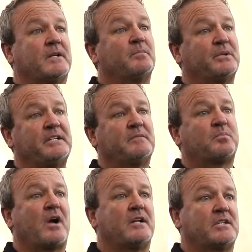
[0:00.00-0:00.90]
completed
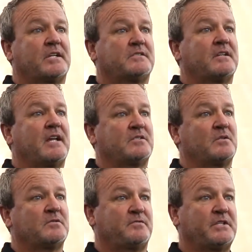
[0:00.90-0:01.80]
projects and as
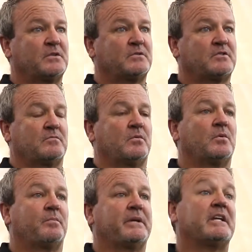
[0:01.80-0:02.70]
those fields
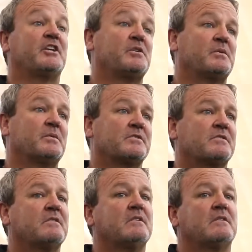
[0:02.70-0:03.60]
were being used,
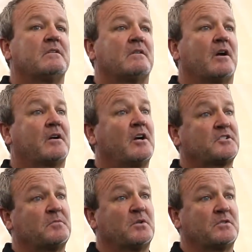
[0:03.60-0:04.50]
our
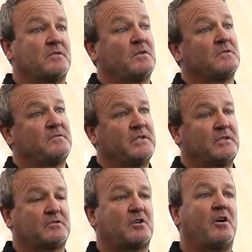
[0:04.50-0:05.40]
customers of those
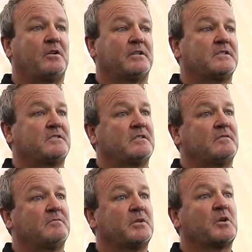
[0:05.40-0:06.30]
fields called us
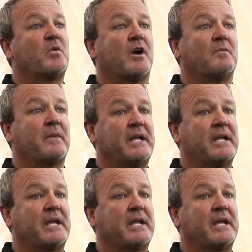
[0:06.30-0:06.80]
and required